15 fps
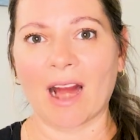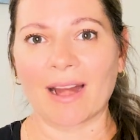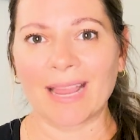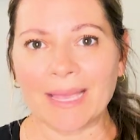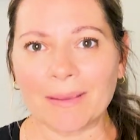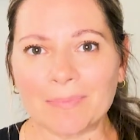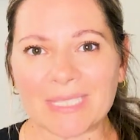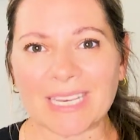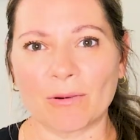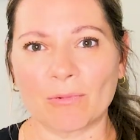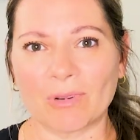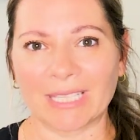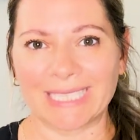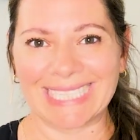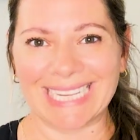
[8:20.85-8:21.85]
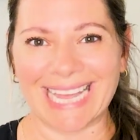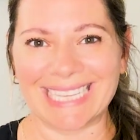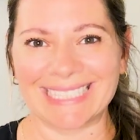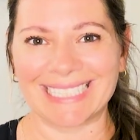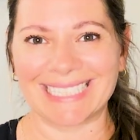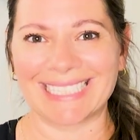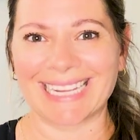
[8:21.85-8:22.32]
our hips get really
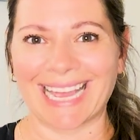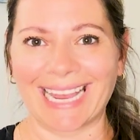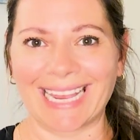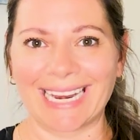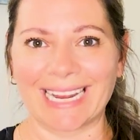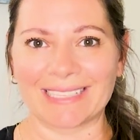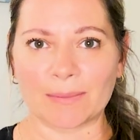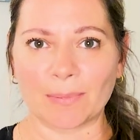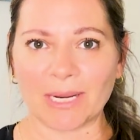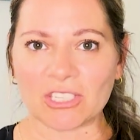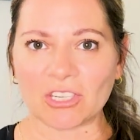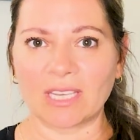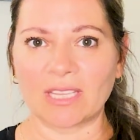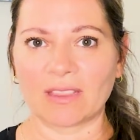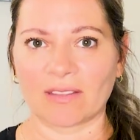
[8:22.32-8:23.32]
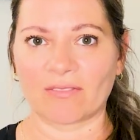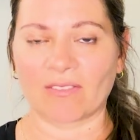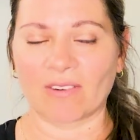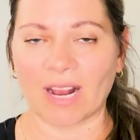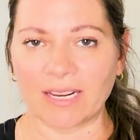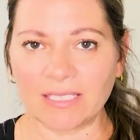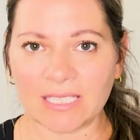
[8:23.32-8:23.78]
tense and tight, especially in the
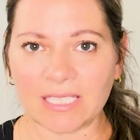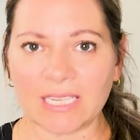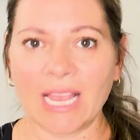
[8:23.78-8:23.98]
front,